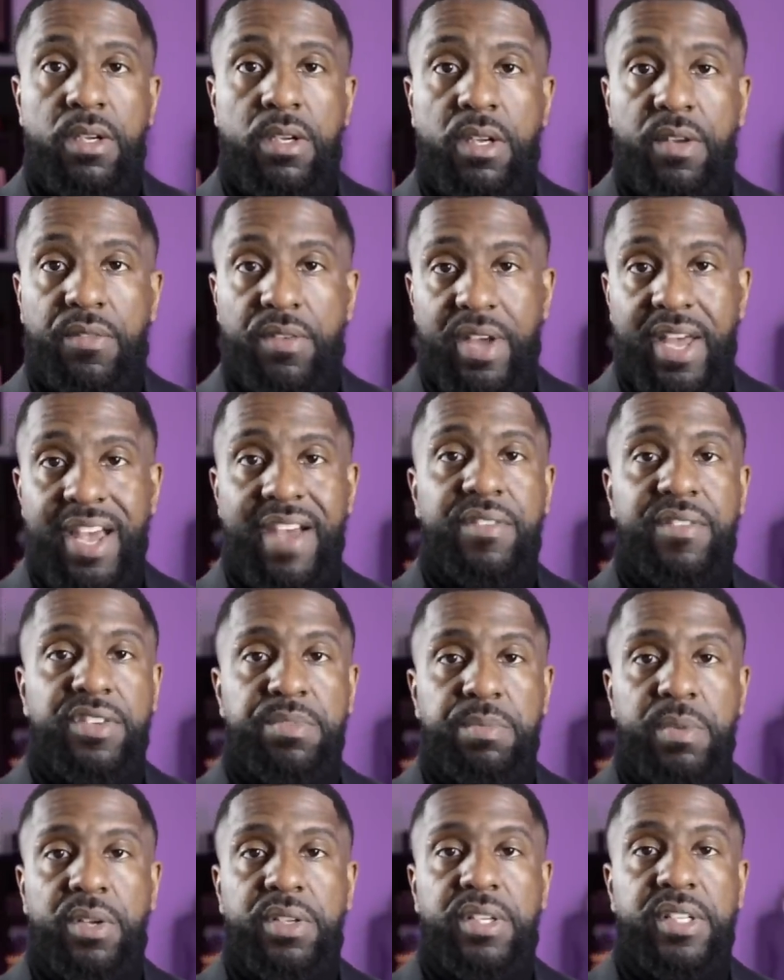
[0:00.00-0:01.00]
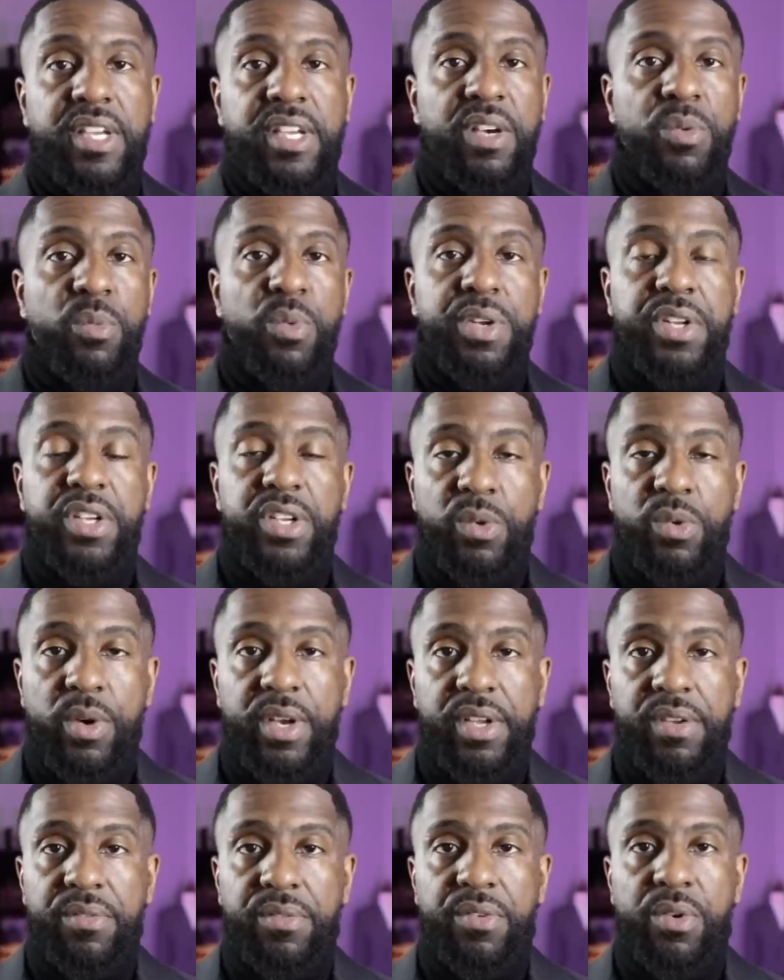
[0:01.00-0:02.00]
If you haven't smelled it yet, what are you
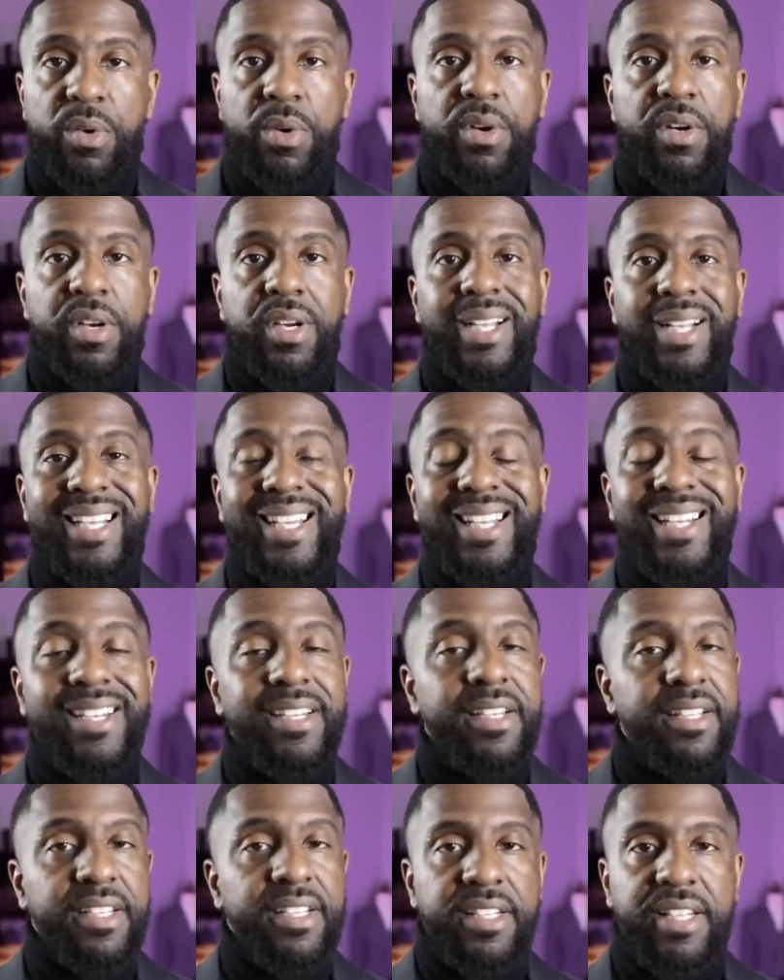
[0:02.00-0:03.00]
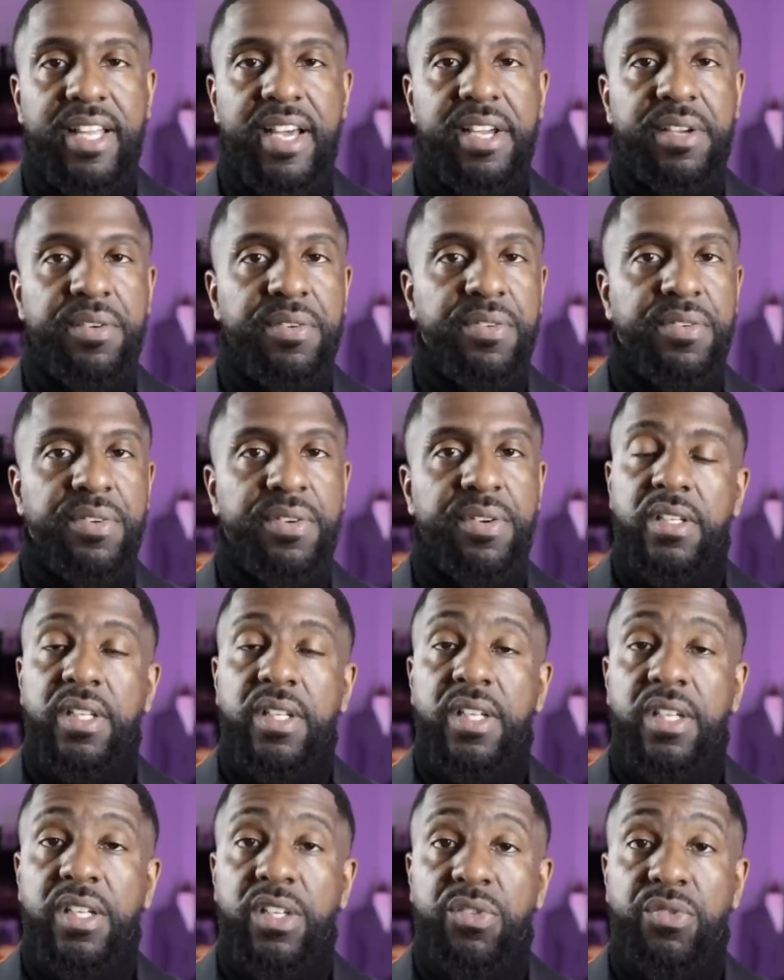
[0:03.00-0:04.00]
waiting for? Get it in your life.
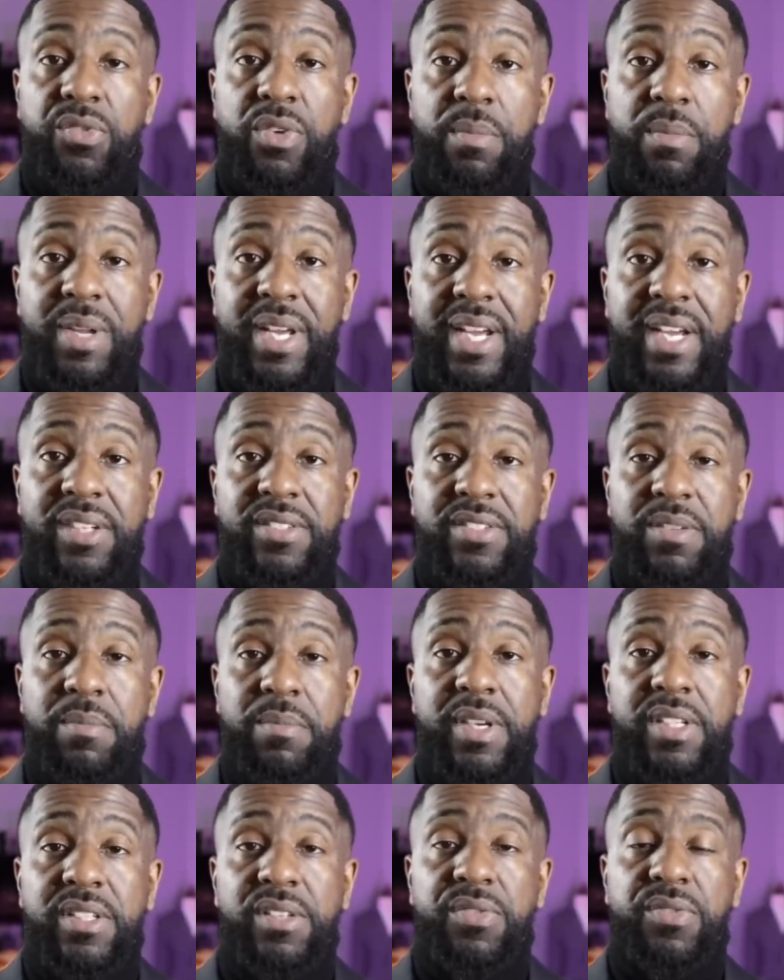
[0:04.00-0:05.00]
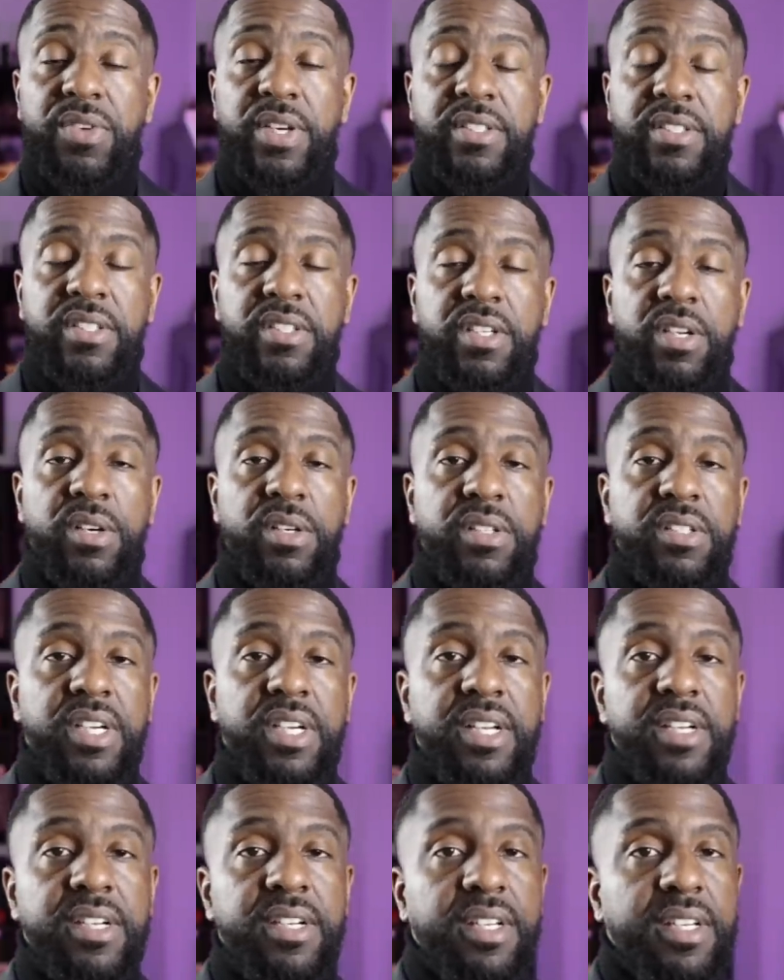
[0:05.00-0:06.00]
It's from the house Amazing Francis
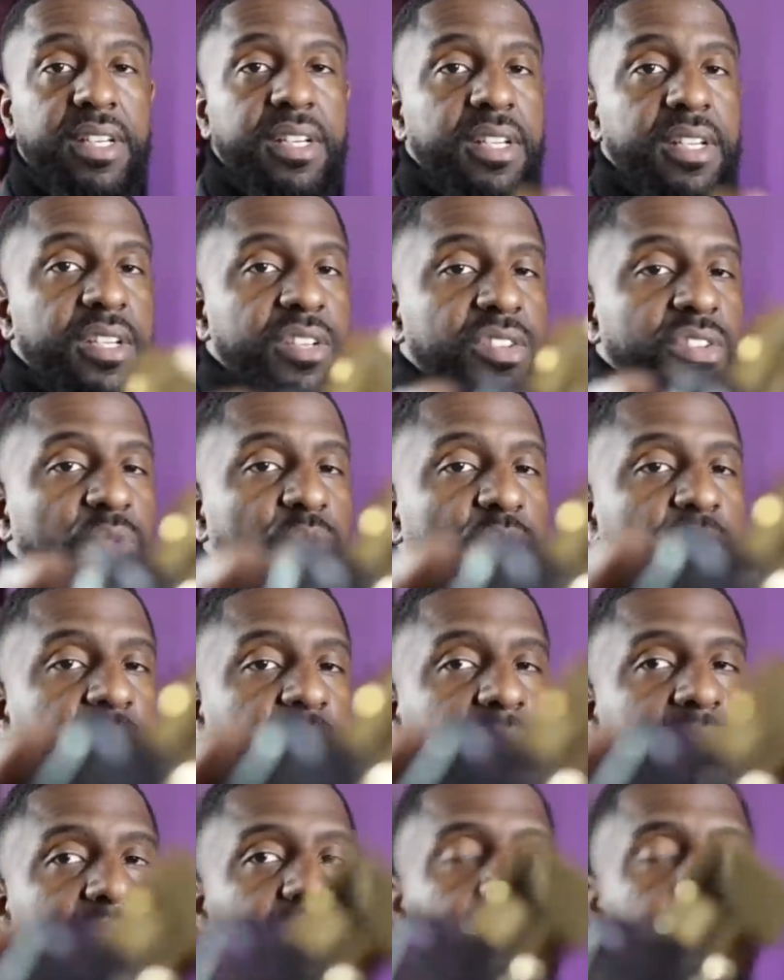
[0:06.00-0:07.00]
John. and again, this is one of my